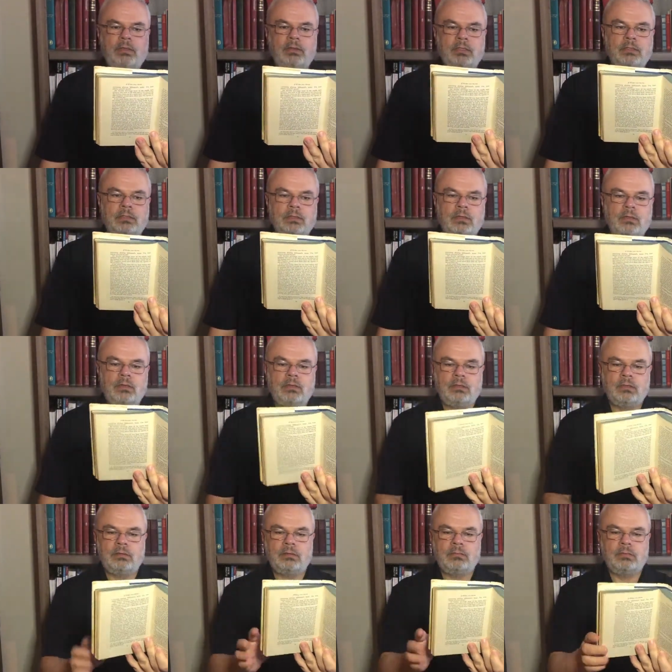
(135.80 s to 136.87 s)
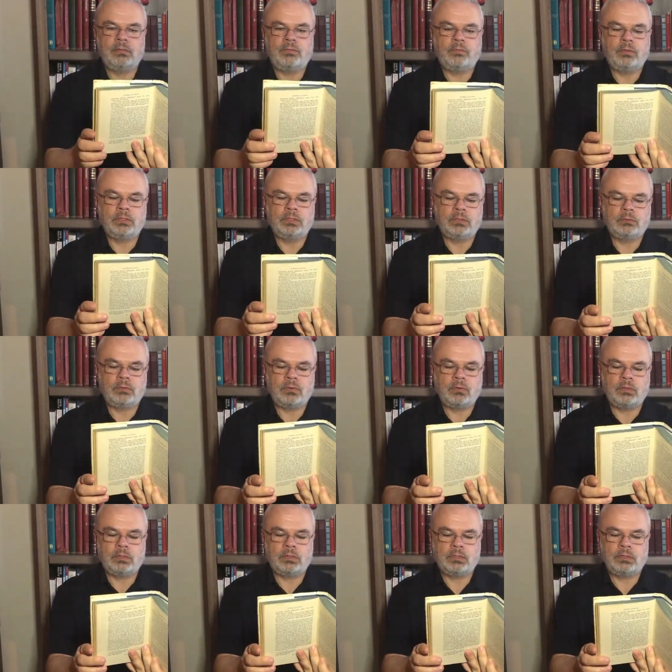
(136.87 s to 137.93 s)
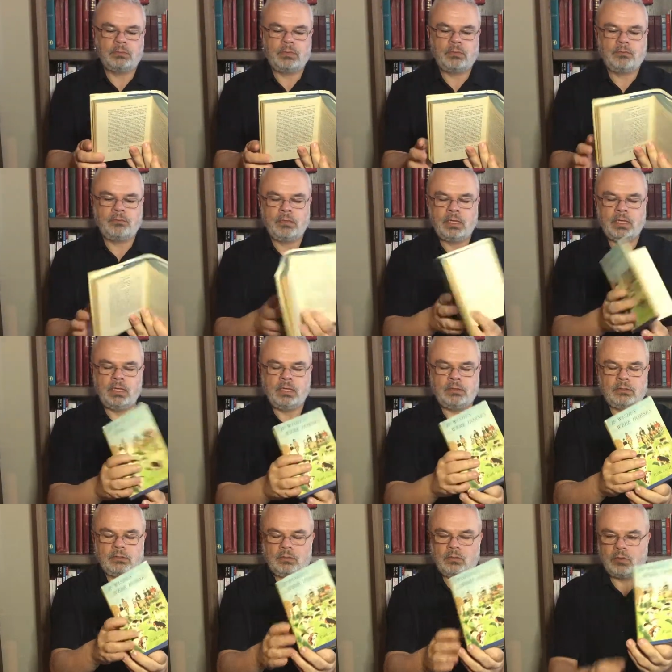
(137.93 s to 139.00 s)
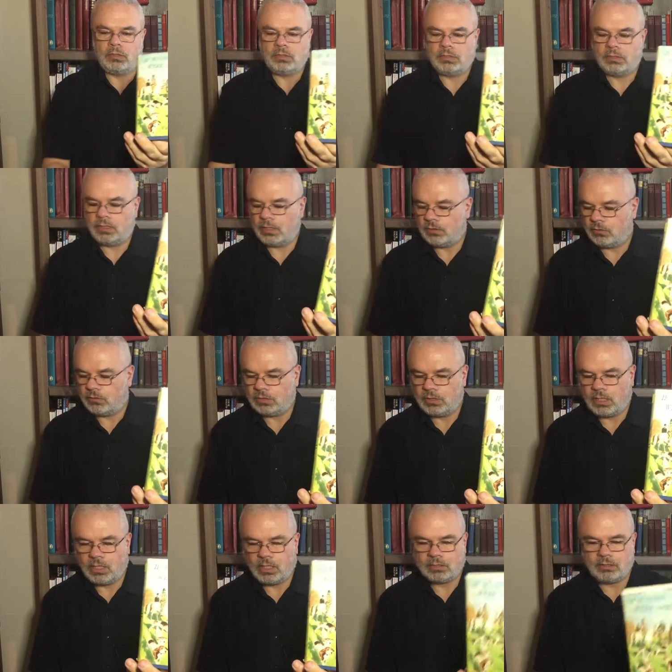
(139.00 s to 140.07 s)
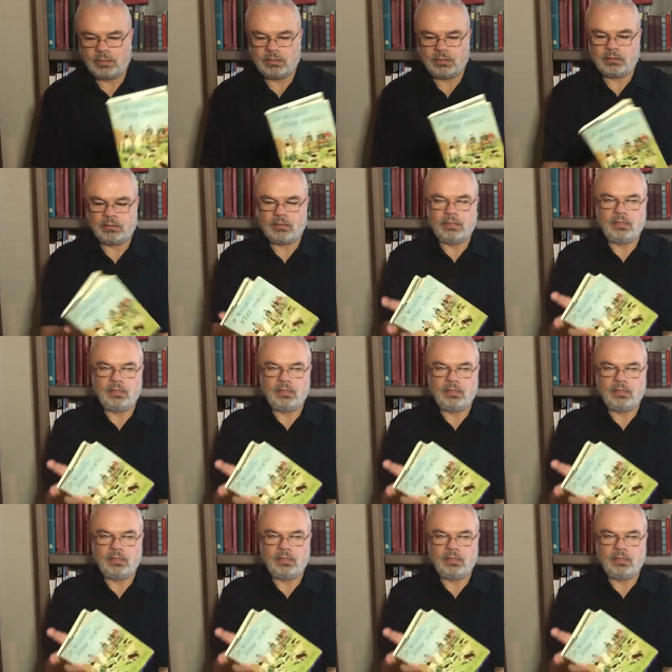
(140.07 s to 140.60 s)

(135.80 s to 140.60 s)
I think it's called, If Wishes Were Horses. There's horses in it, there's dogs in it.